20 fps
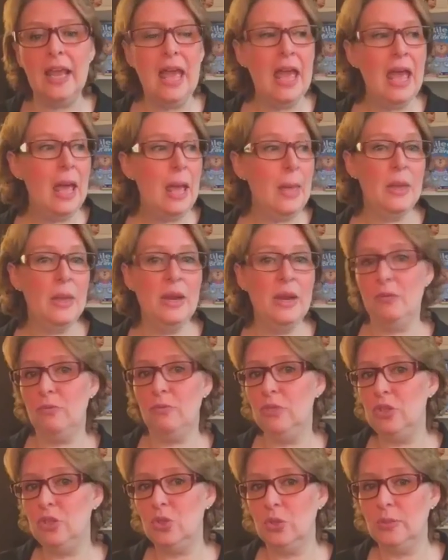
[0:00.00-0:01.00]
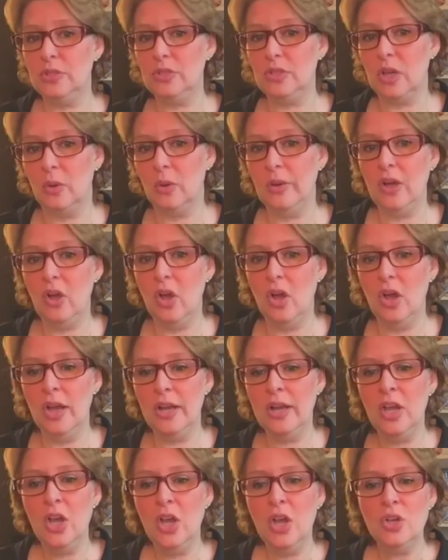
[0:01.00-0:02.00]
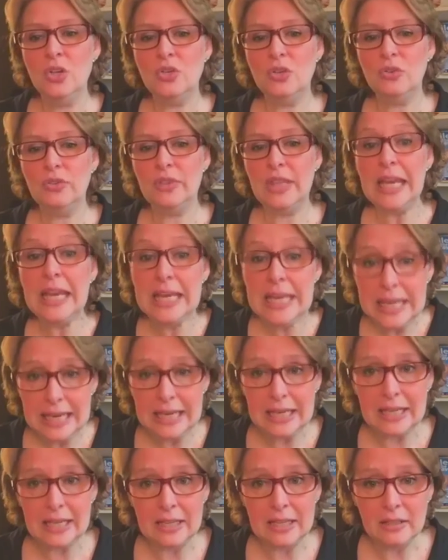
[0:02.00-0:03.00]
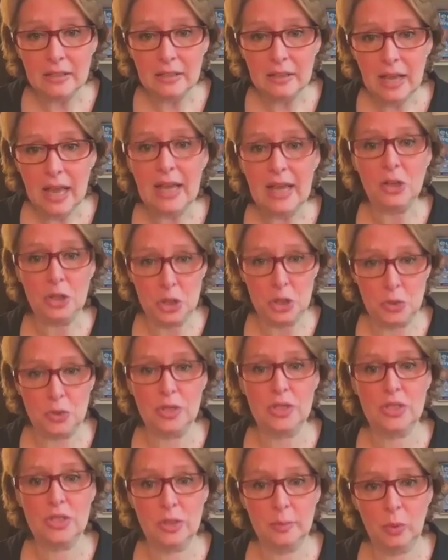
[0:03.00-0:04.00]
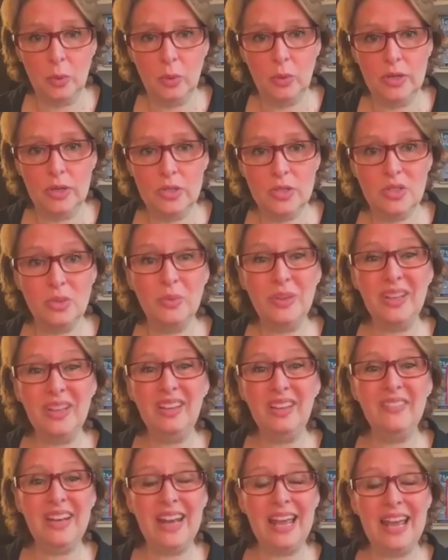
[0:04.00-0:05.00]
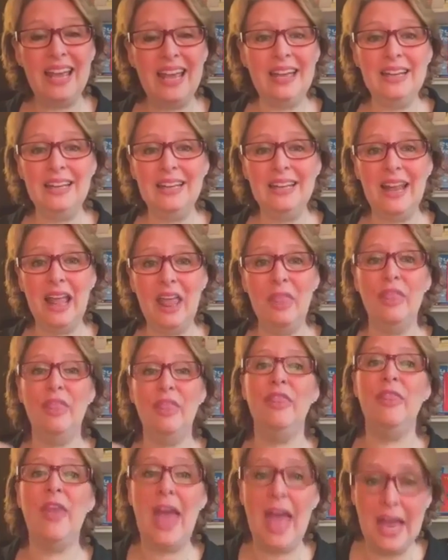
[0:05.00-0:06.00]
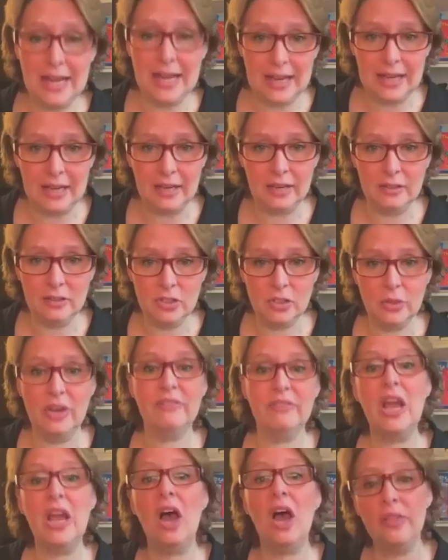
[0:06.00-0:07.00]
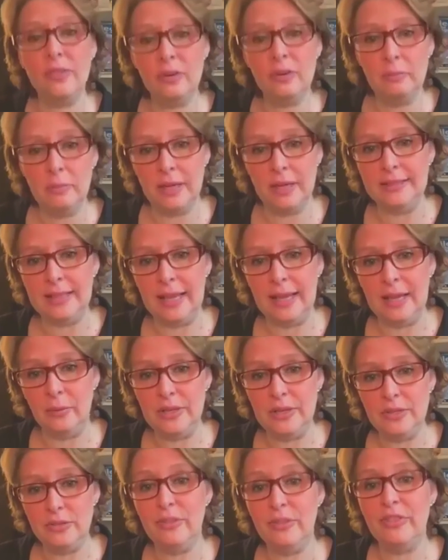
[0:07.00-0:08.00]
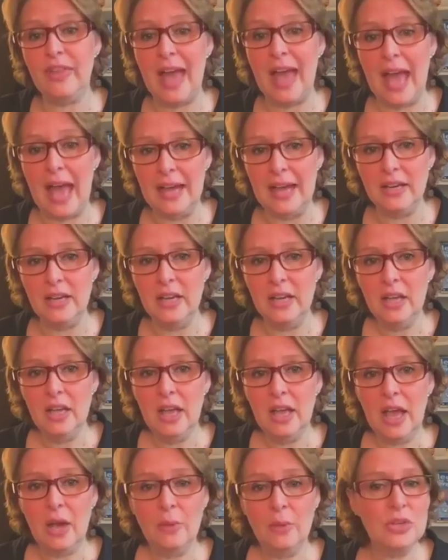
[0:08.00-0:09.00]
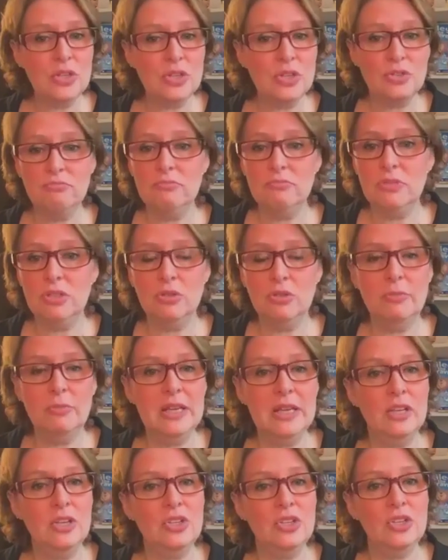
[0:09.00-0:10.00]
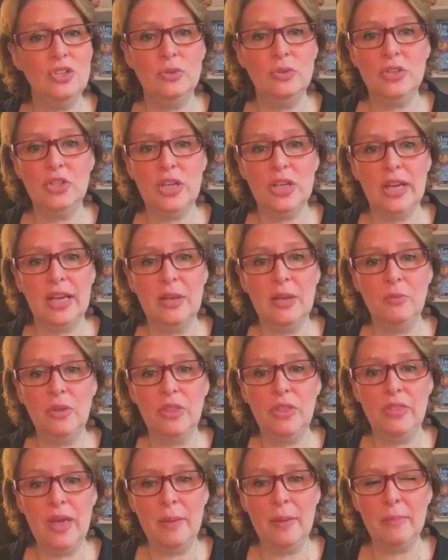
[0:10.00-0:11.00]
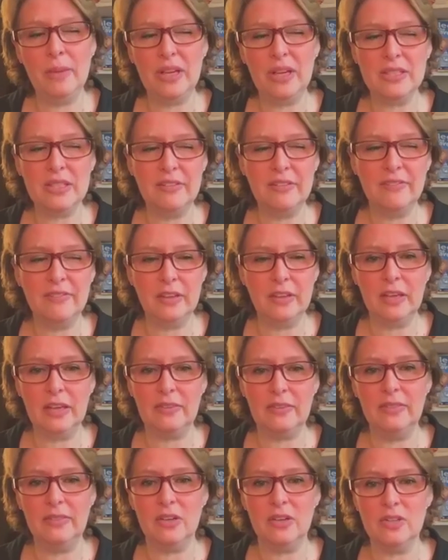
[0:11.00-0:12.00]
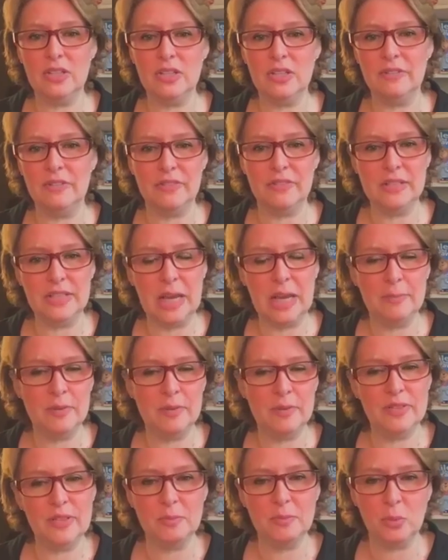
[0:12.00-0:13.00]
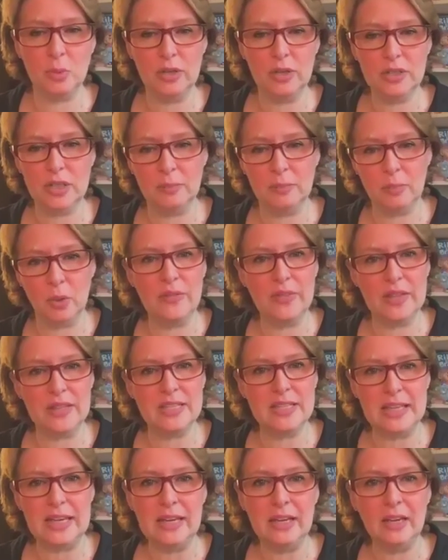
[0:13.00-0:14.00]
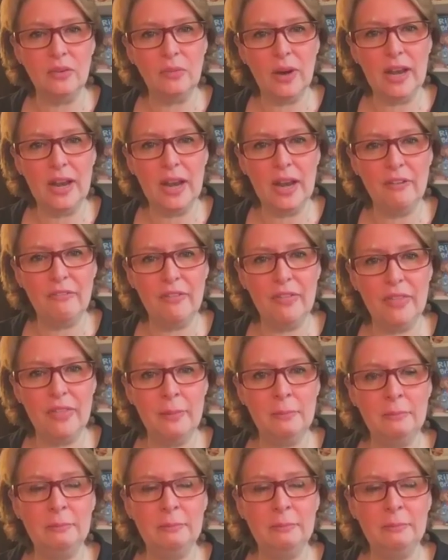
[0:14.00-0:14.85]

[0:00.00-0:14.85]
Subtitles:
They're not really sure what's going on. So they needed extra support. So we even added that in. So every other Monday we do that, and we just zoom in and do a check-in with them, because they feel like there's a different type of support that's needed right now for them.